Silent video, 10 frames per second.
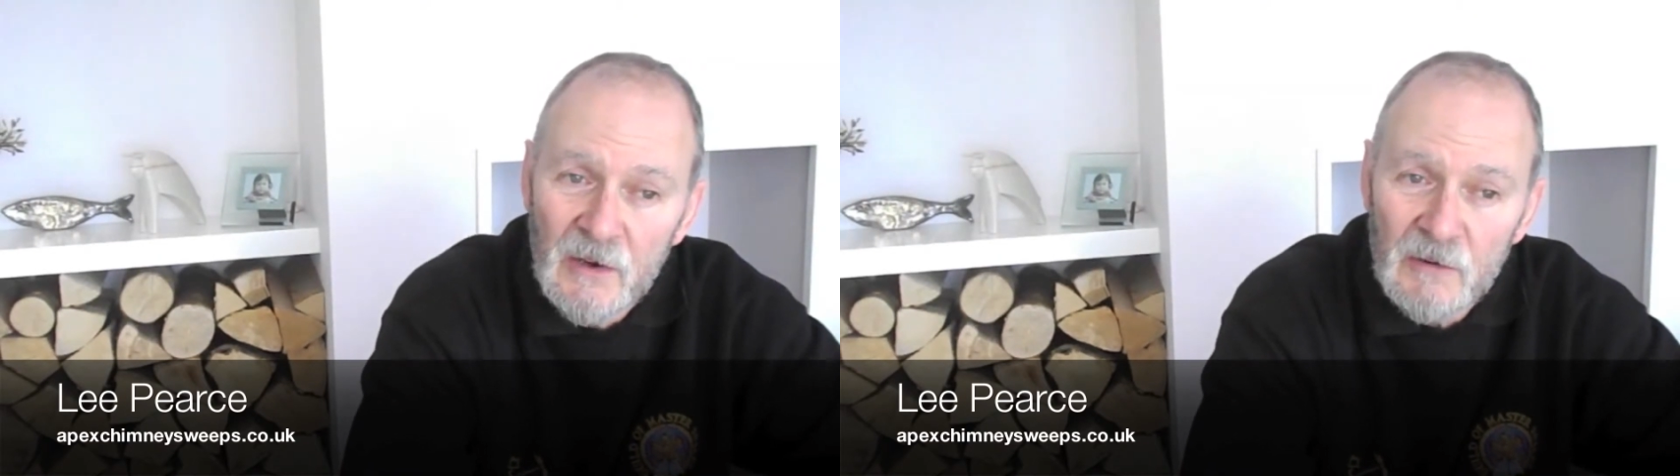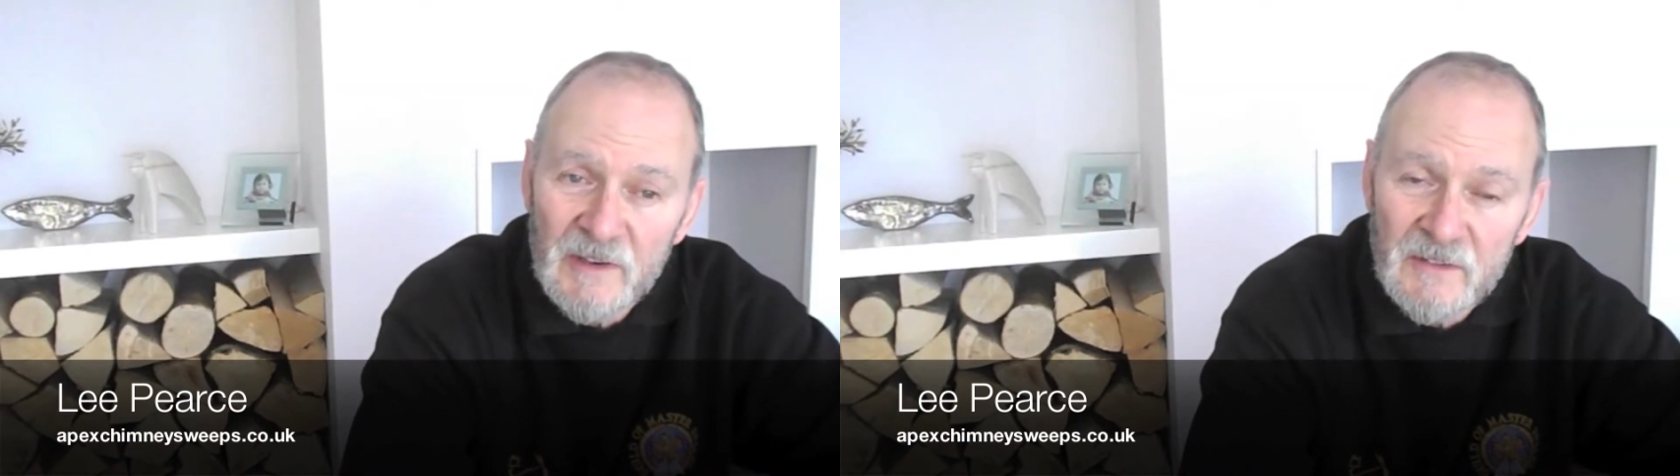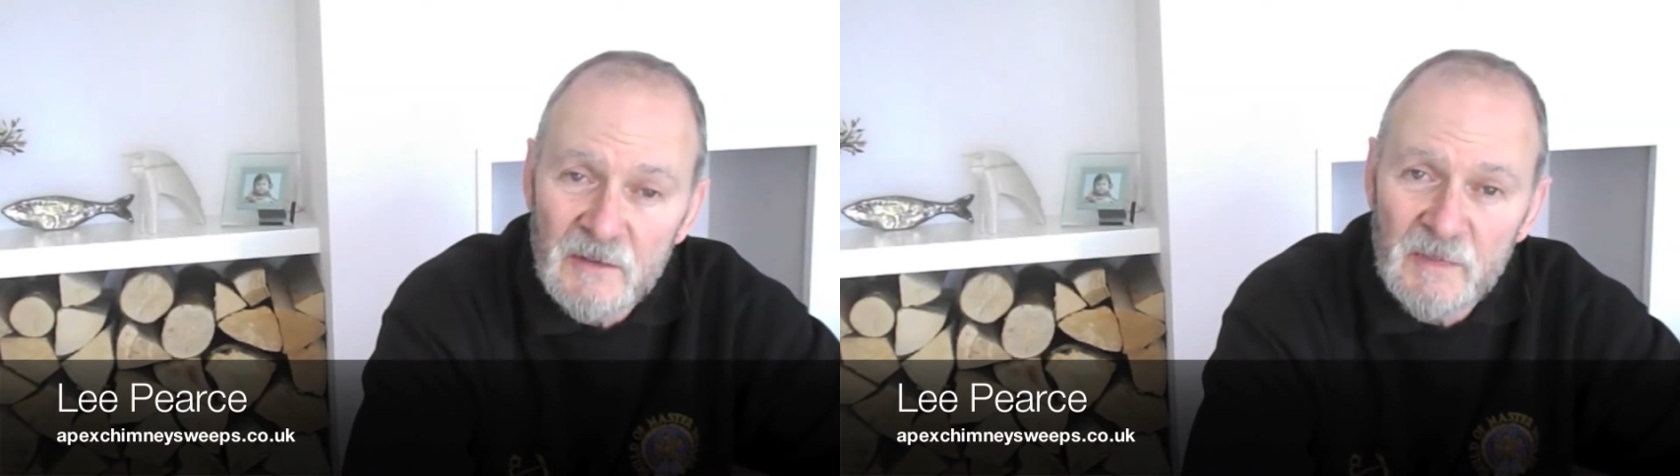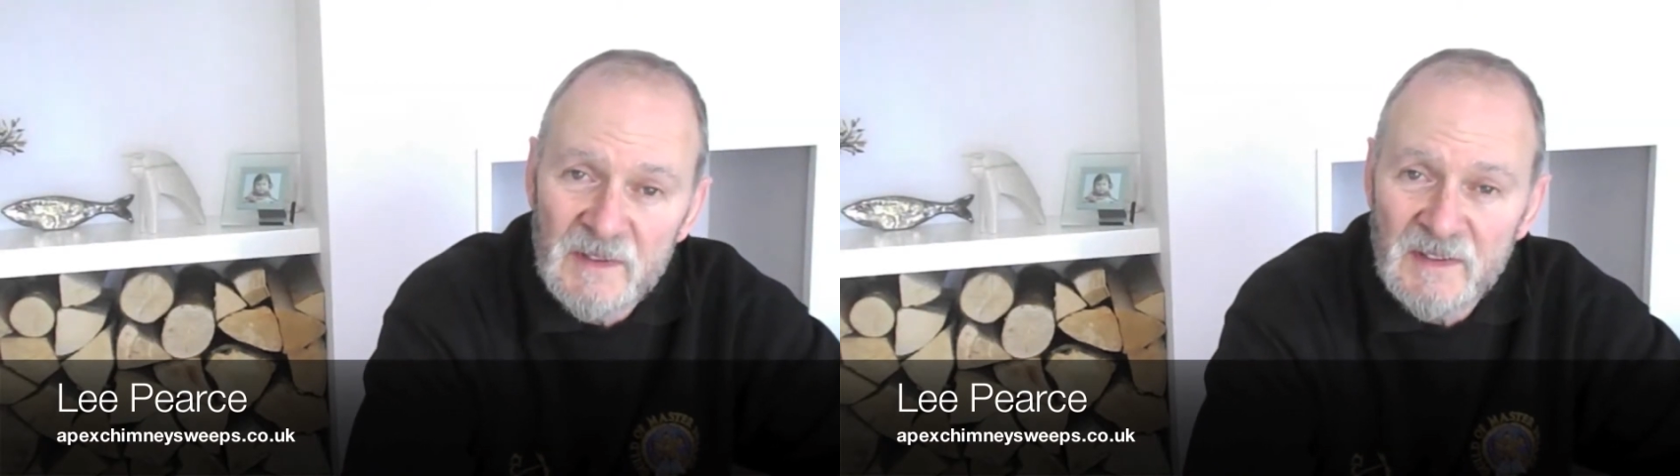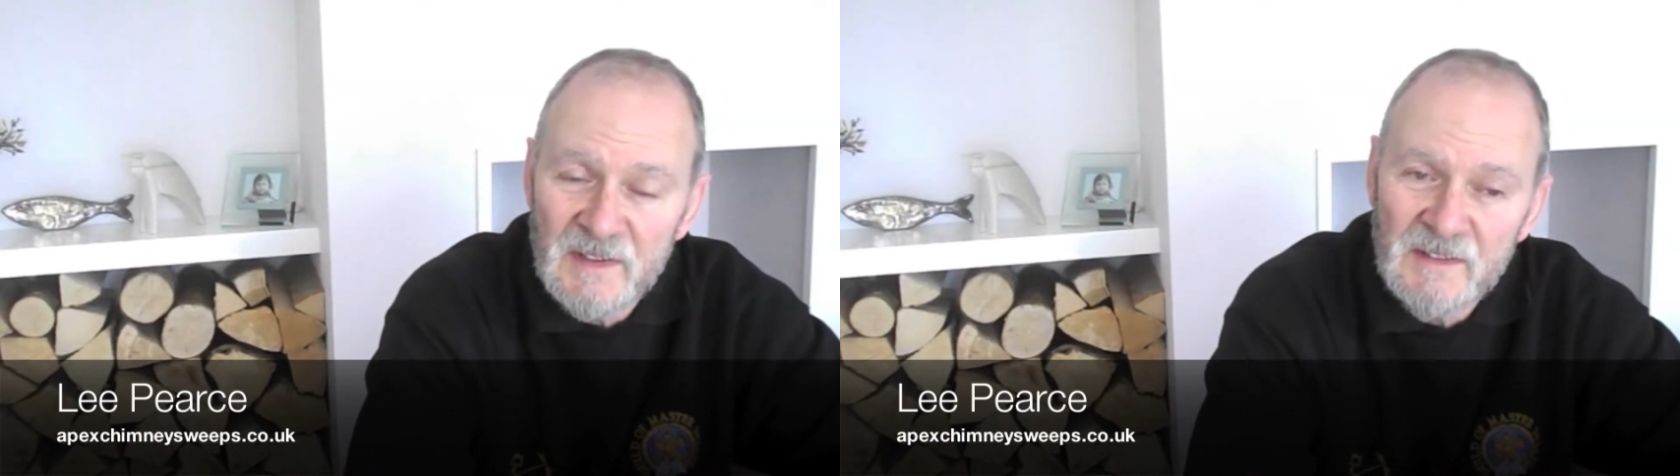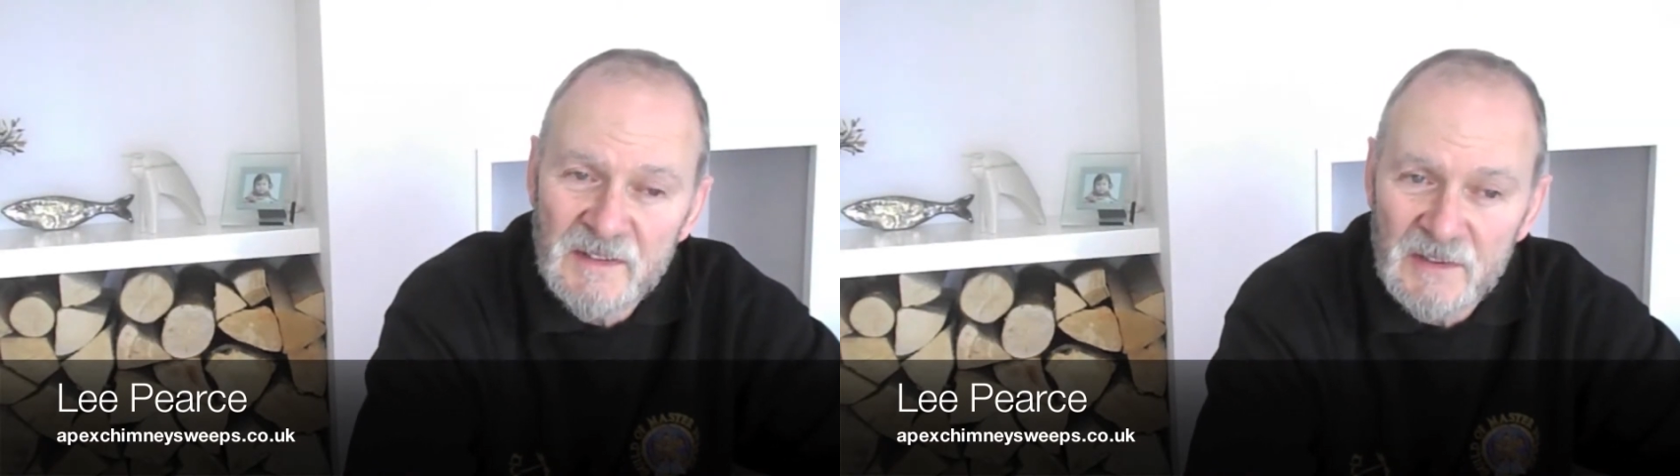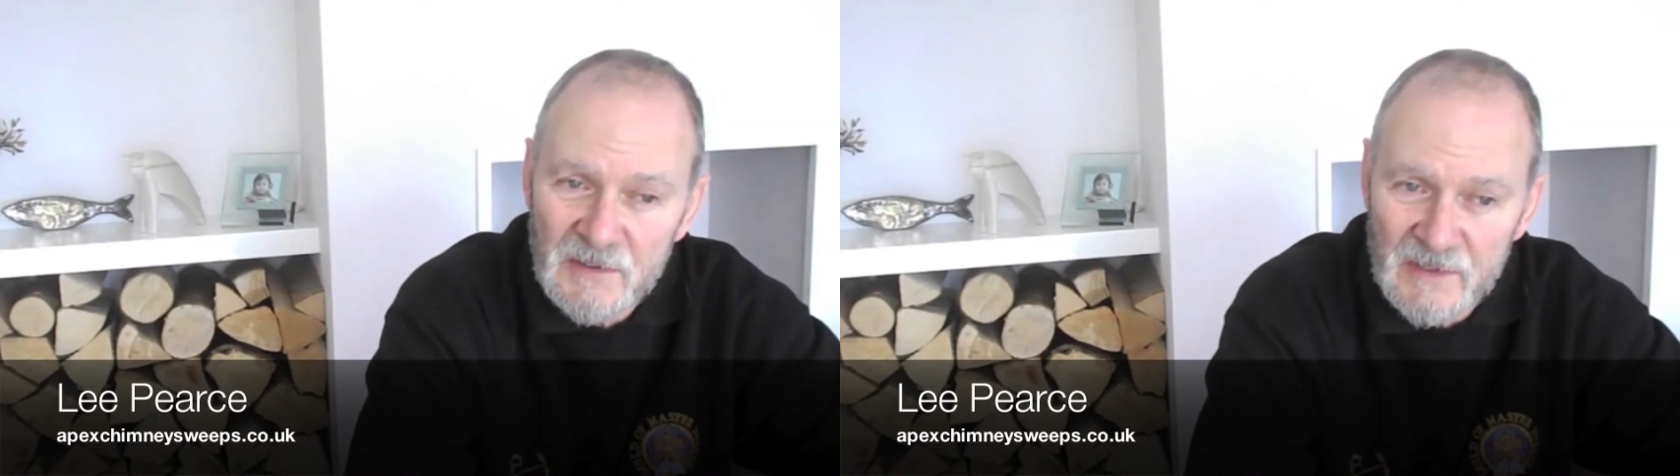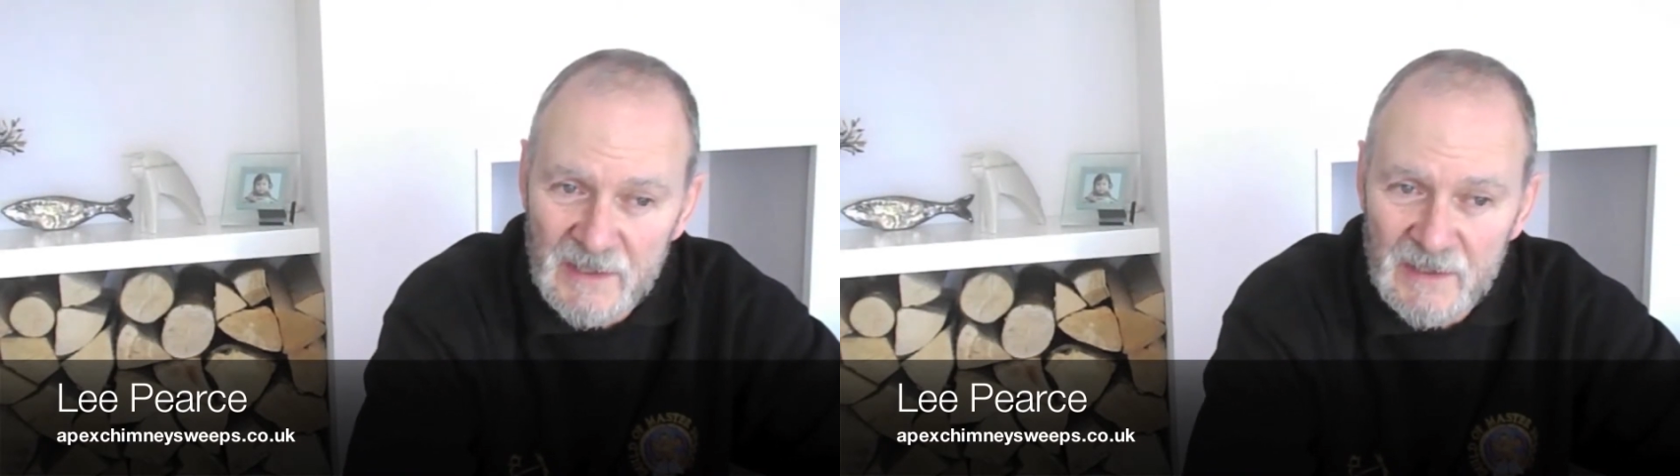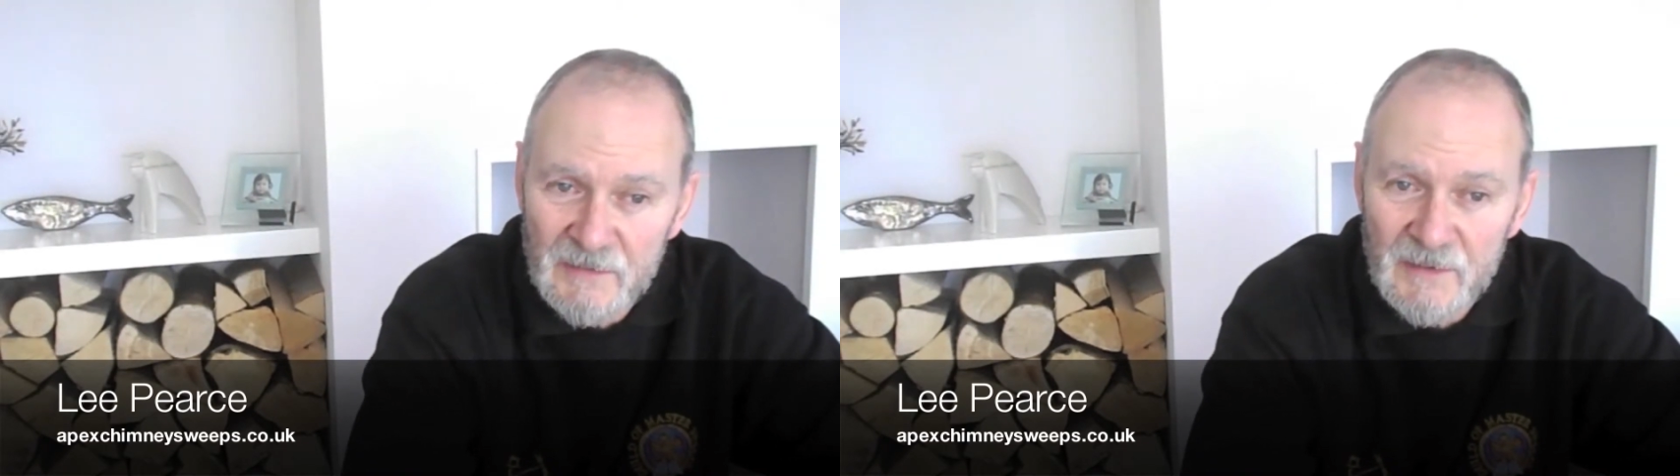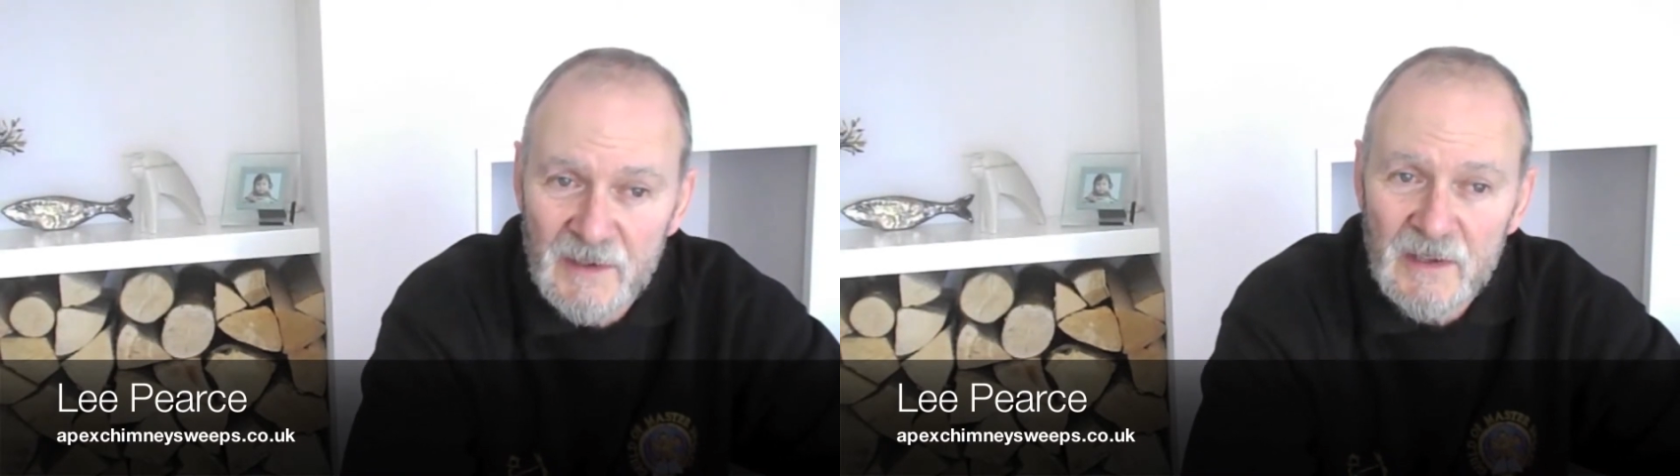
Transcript: or it's not been seasoned long enough.